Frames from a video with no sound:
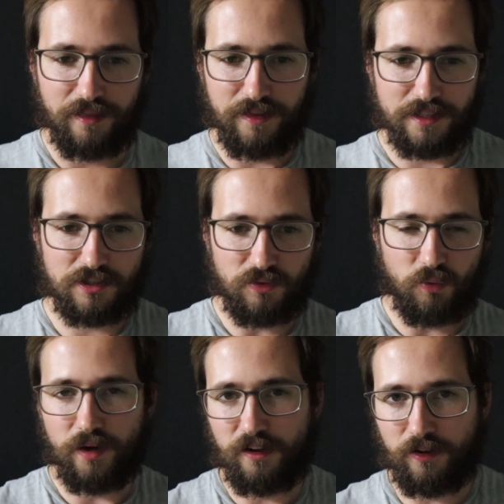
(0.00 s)
this
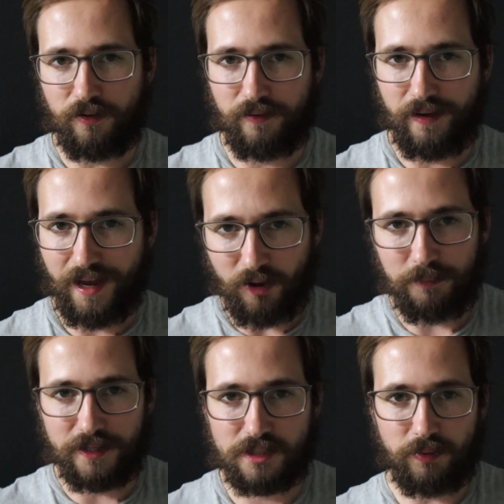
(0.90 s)
will
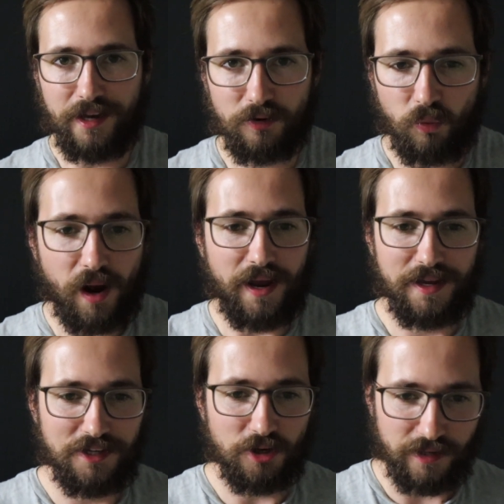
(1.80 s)
help explain why
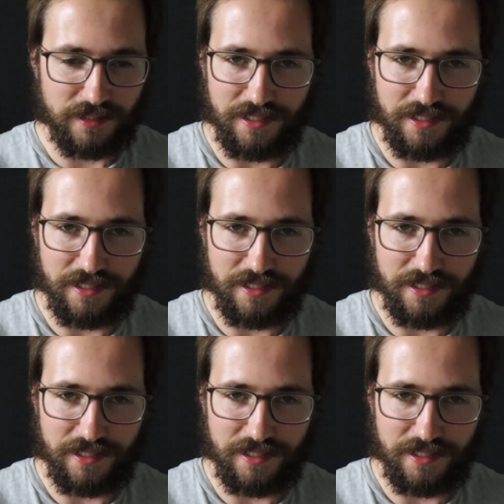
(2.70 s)
you're going to